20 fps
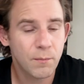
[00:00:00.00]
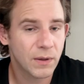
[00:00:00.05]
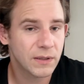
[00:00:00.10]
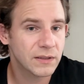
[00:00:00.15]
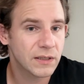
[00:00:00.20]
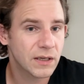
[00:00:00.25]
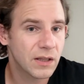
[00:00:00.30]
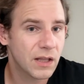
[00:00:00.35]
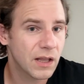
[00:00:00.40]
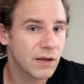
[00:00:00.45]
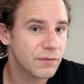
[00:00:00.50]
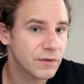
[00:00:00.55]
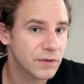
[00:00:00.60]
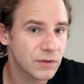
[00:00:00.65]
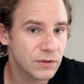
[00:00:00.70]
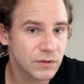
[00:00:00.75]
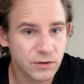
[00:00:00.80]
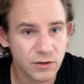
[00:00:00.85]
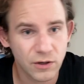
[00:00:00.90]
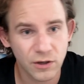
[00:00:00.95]
But they love a
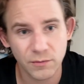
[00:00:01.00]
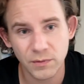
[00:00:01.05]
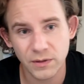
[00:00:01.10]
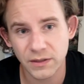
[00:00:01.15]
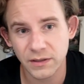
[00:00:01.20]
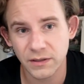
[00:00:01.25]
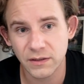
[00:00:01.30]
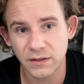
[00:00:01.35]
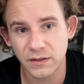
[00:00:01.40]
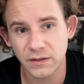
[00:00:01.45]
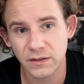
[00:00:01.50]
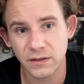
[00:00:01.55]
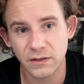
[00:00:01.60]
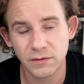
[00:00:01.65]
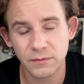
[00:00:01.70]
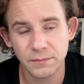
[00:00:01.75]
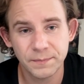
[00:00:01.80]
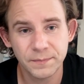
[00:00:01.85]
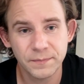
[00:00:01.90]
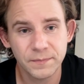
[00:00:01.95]
good comedy,
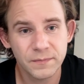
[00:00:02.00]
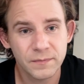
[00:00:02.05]
so